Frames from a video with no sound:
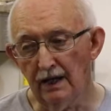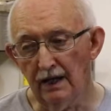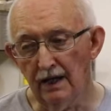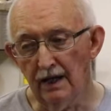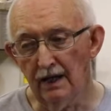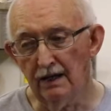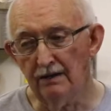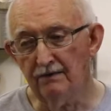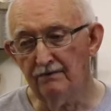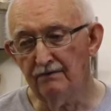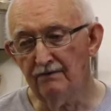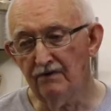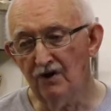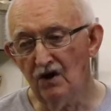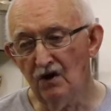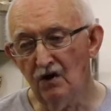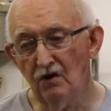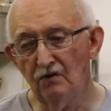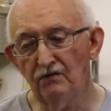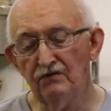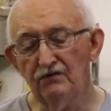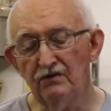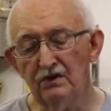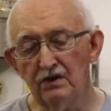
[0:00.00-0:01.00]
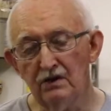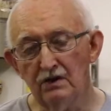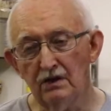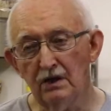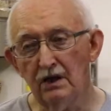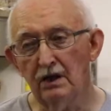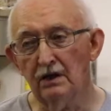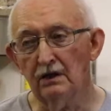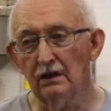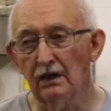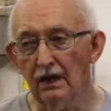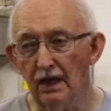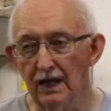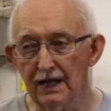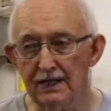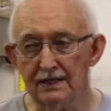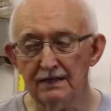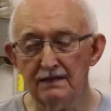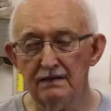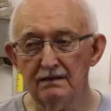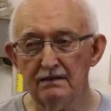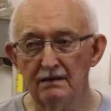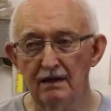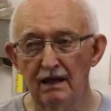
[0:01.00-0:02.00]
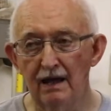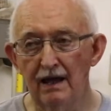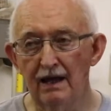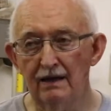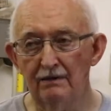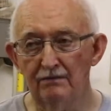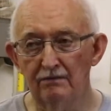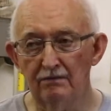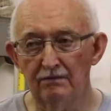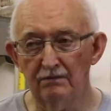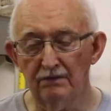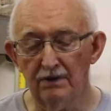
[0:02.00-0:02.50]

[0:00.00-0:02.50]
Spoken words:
got involved and liked that